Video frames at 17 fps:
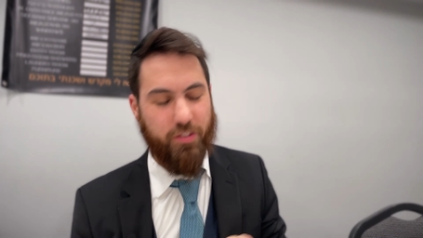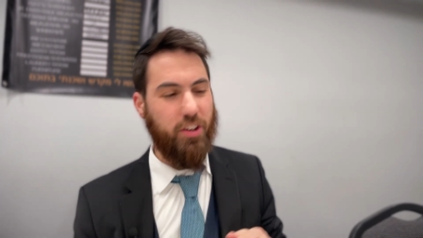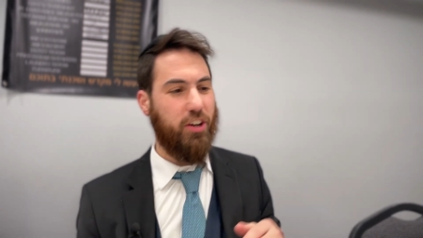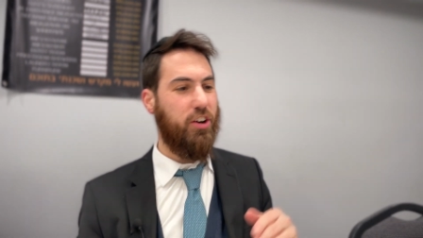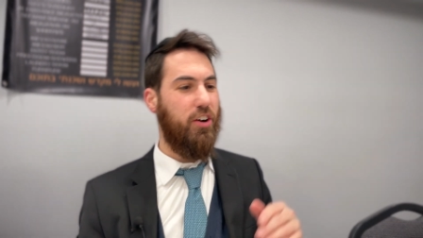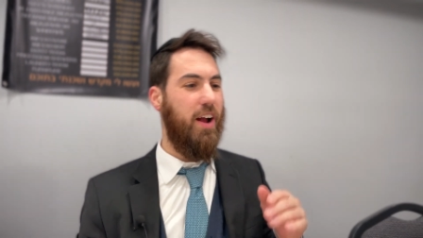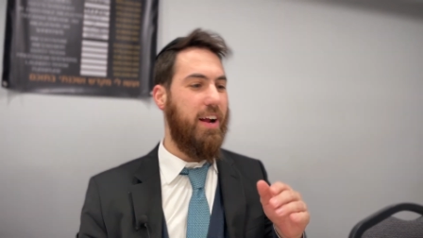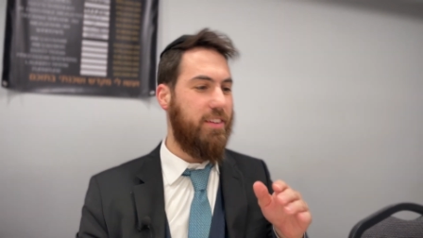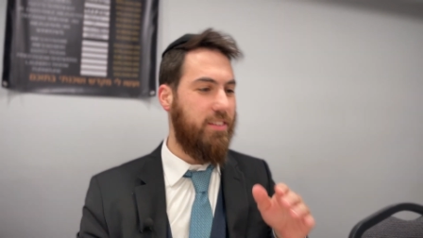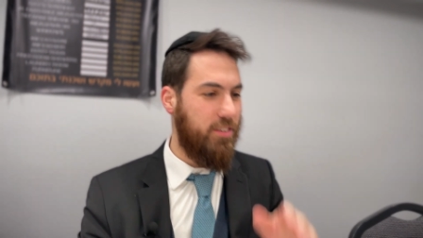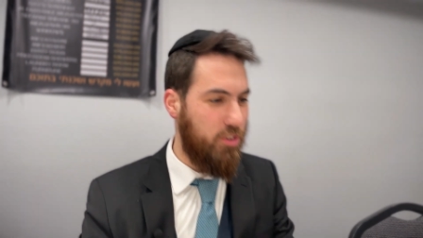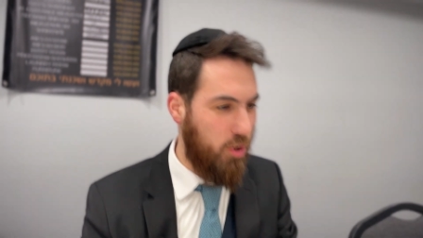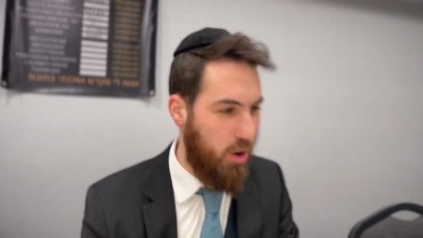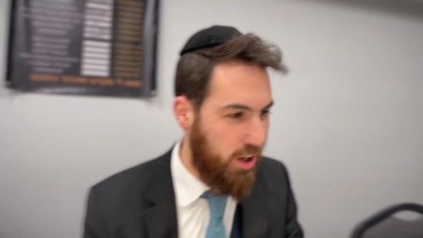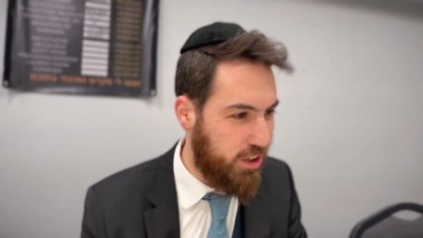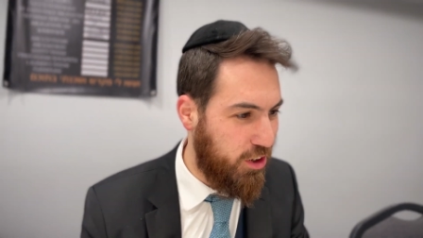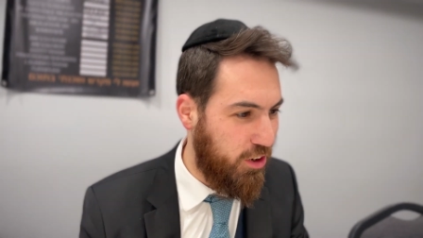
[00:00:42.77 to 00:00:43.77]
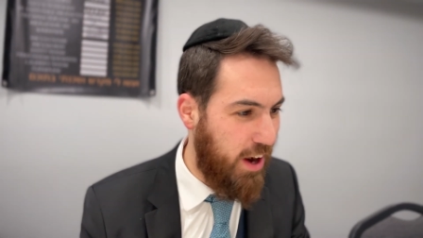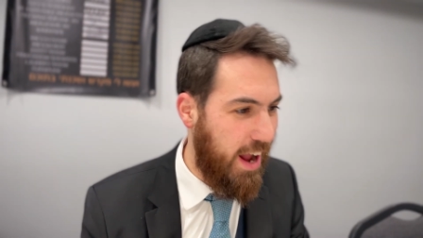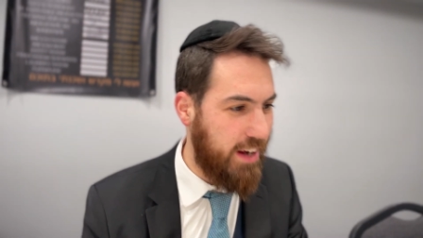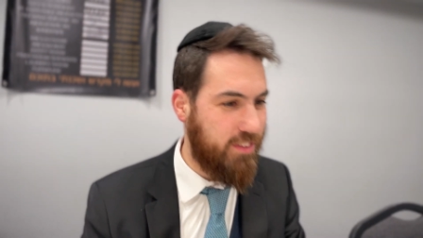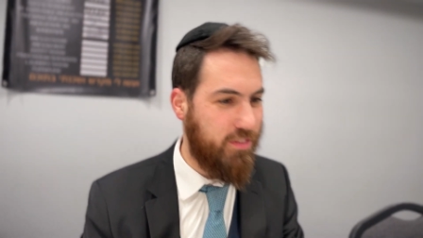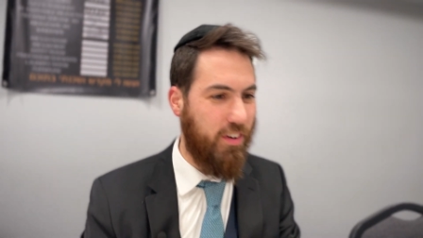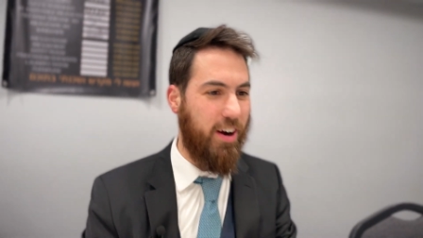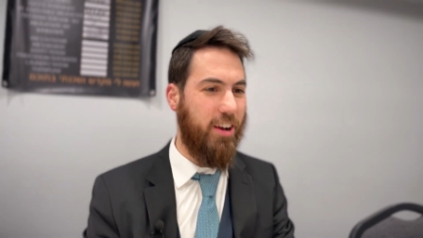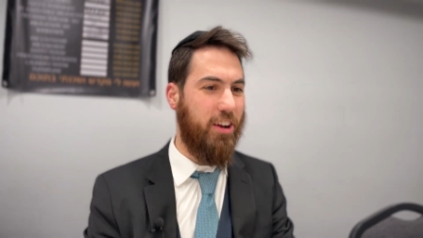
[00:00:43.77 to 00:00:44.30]
You're correct. You are
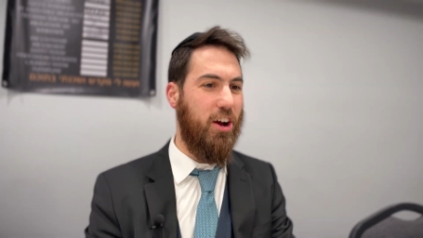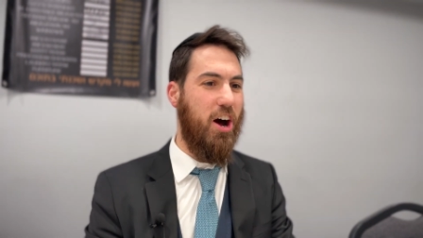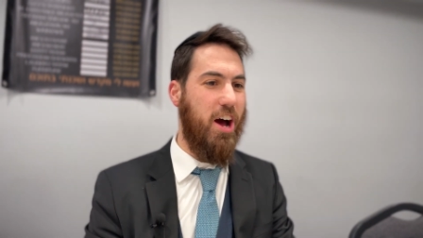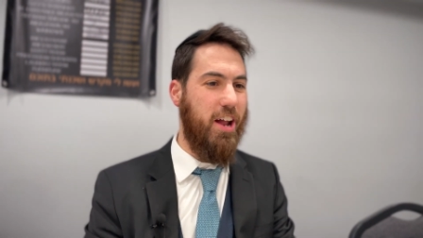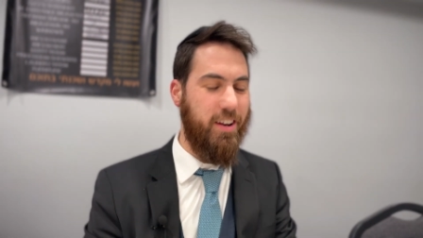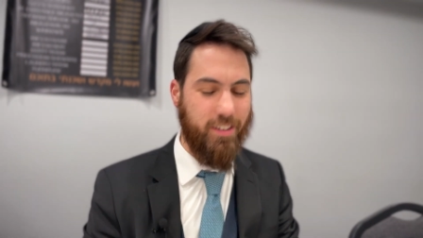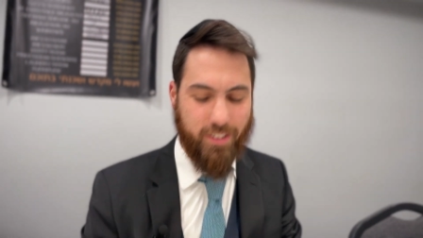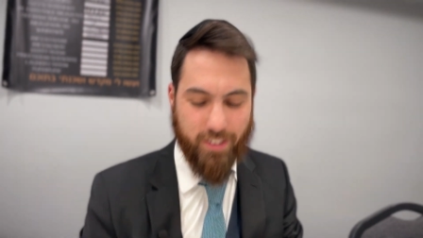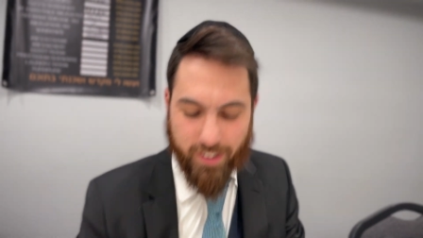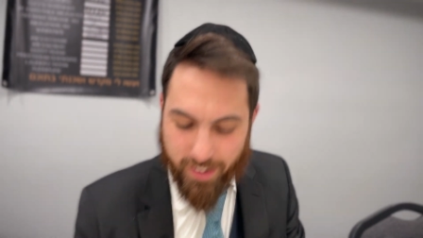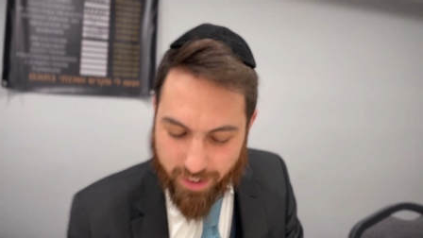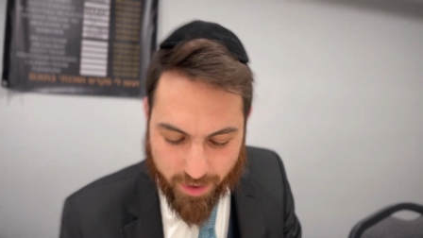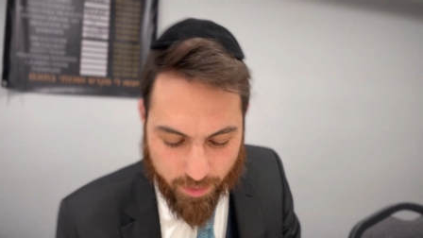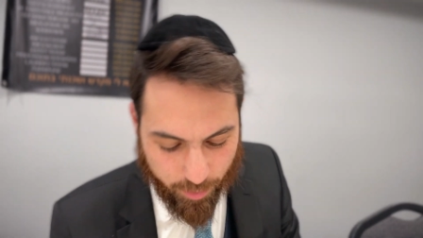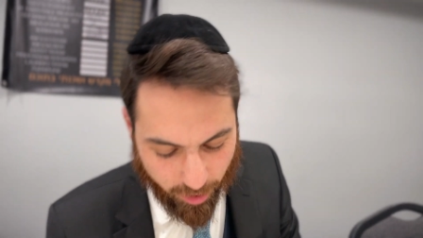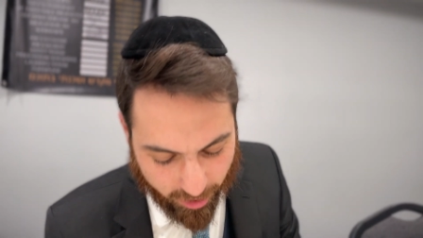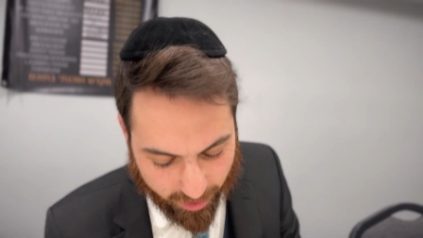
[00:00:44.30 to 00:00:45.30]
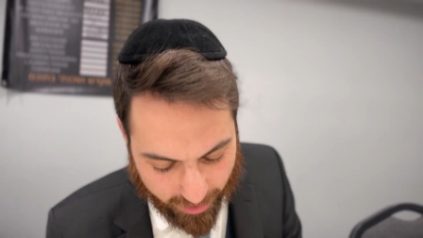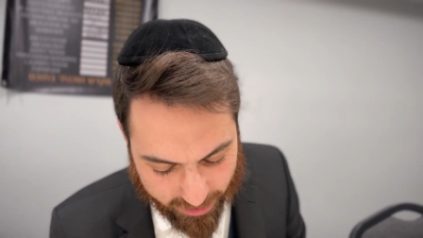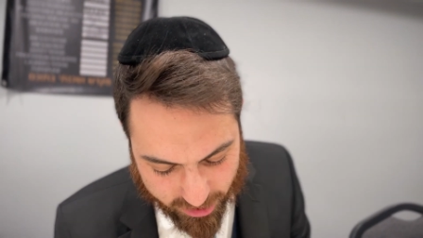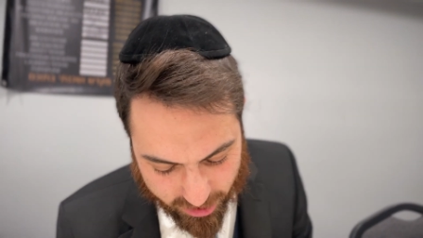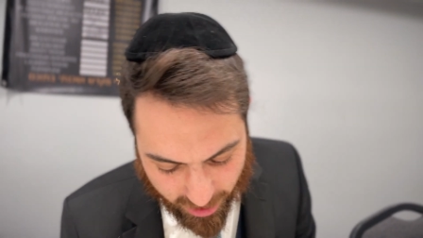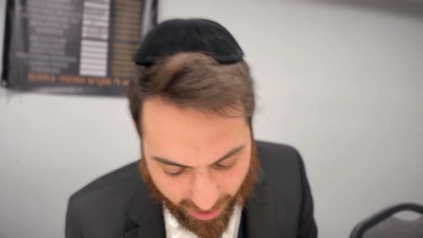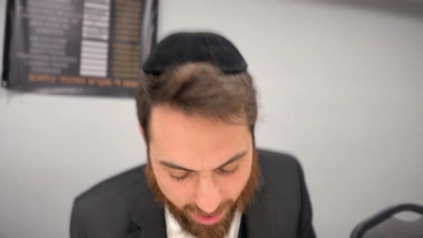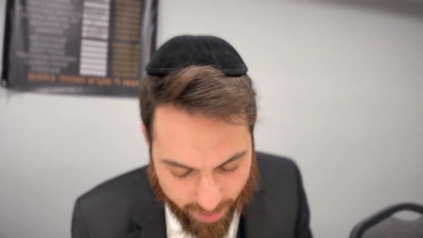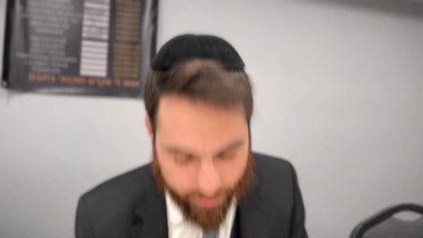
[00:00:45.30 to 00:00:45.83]
correct. Very good. Baruch
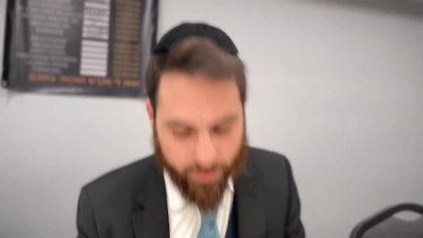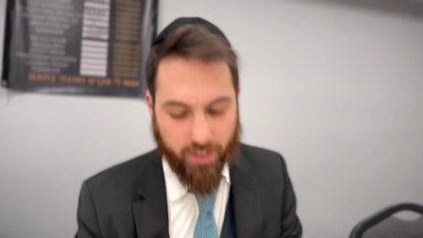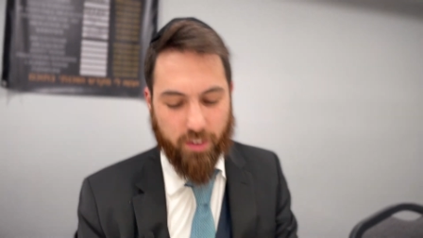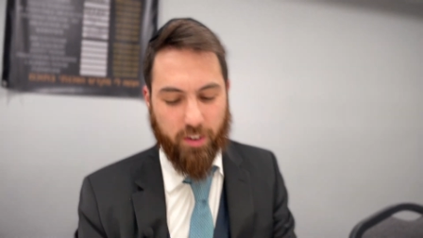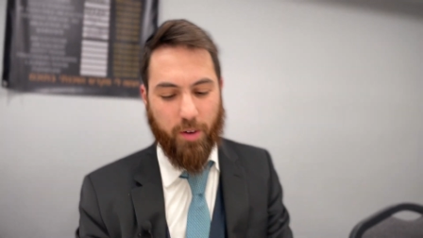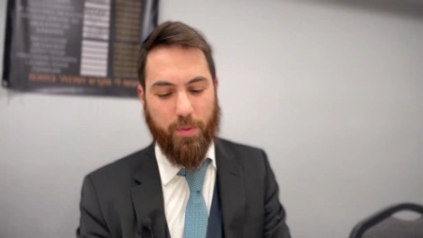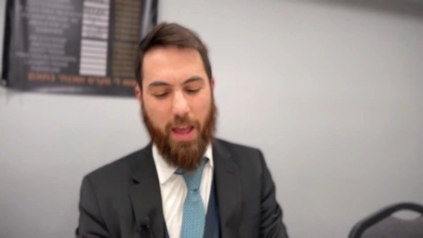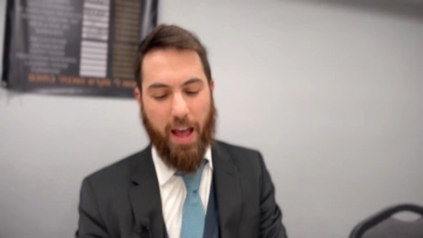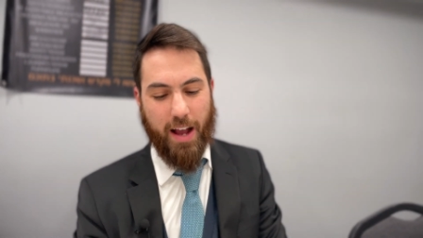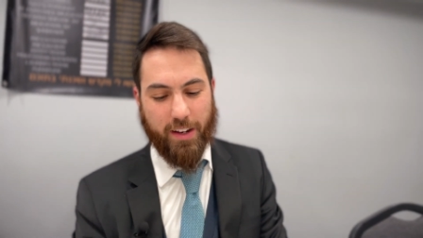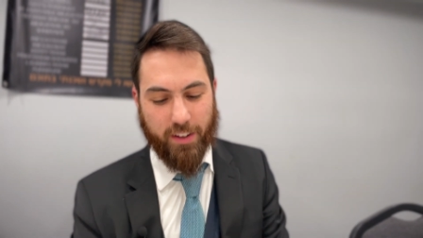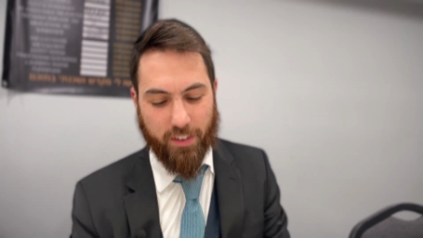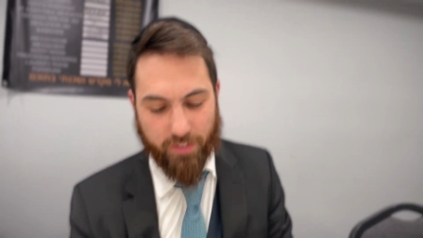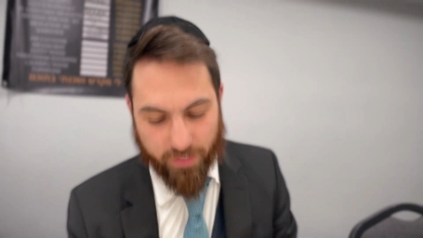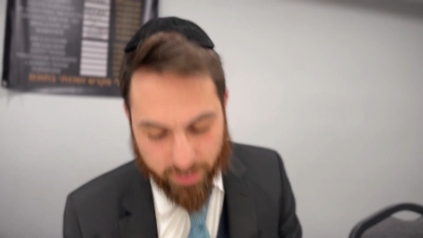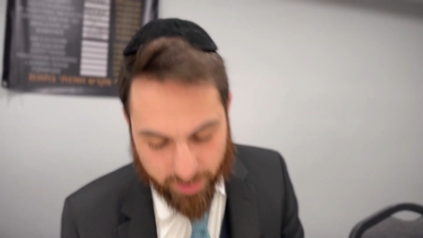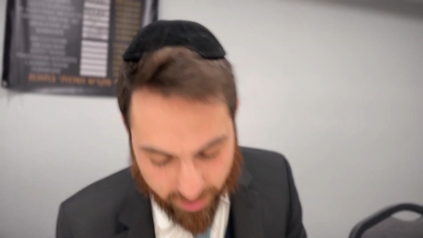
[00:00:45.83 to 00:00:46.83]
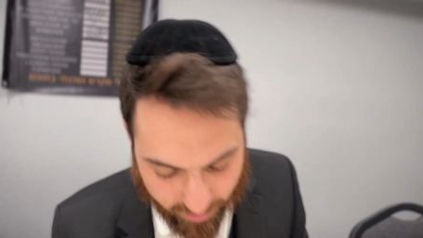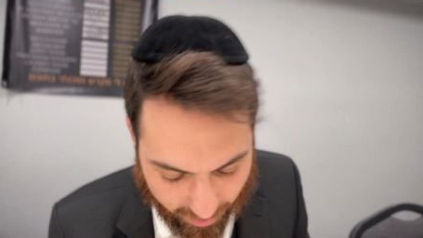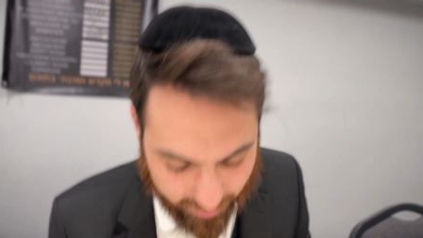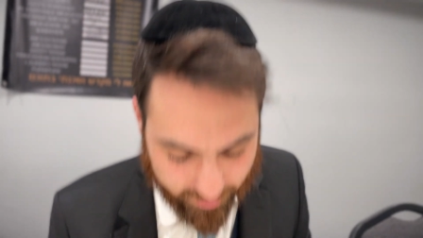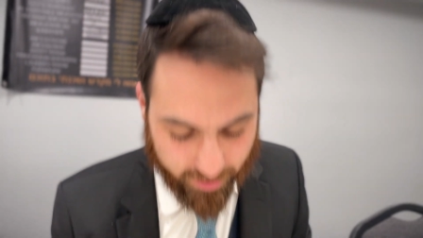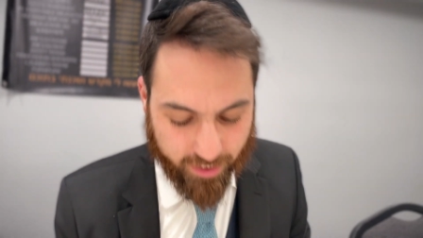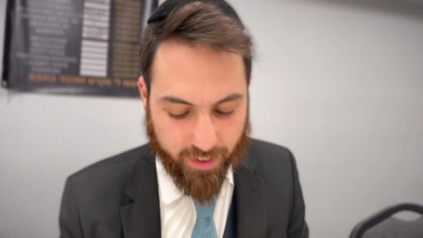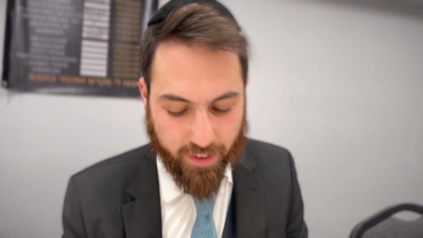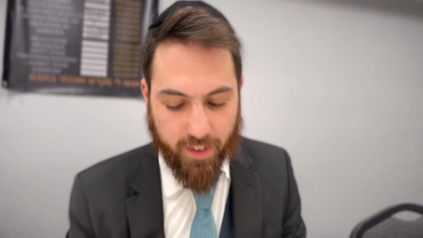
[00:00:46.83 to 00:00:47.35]
Hashem. Rav Yaakov. Gewalt.